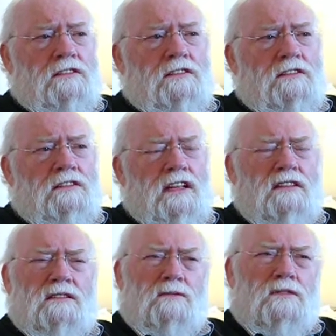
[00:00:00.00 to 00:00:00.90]
is
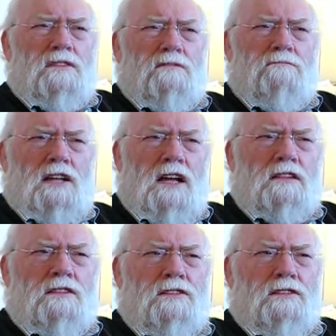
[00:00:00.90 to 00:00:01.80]
that the word,
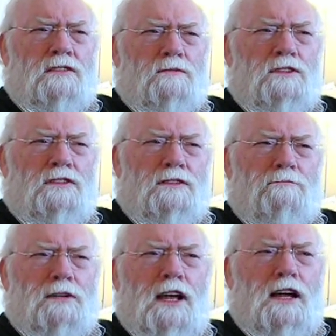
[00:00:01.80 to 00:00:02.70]
blogster, with your
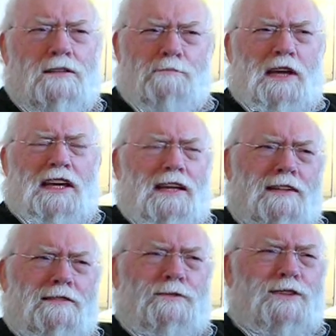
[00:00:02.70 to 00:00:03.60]
blog
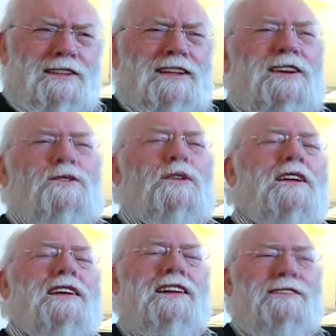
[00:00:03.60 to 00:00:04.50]
man,
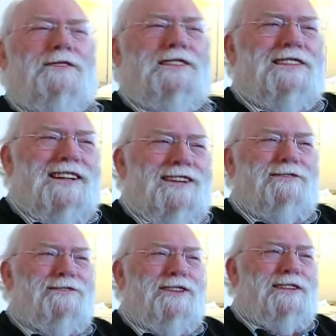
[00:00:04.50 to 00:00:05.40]
working with John
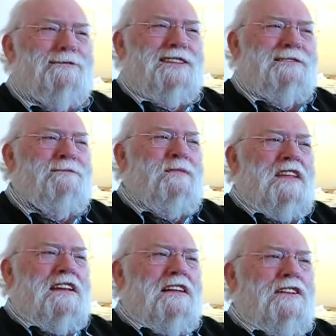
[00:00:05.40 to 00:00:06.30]
Friedman,
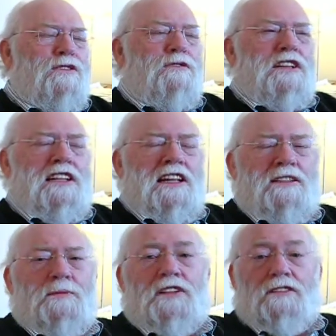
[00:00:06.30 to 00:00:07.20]
who really
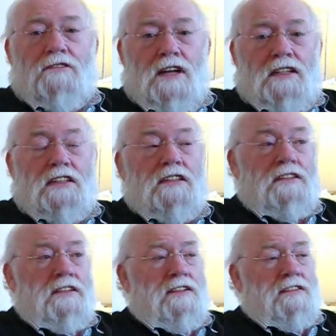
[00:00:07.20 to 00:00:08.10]
has been
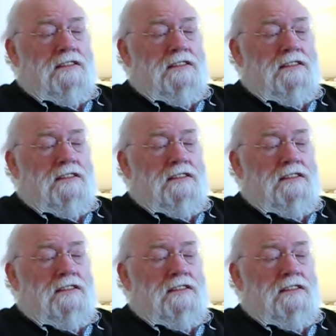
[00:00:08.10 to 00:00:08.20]
chronicling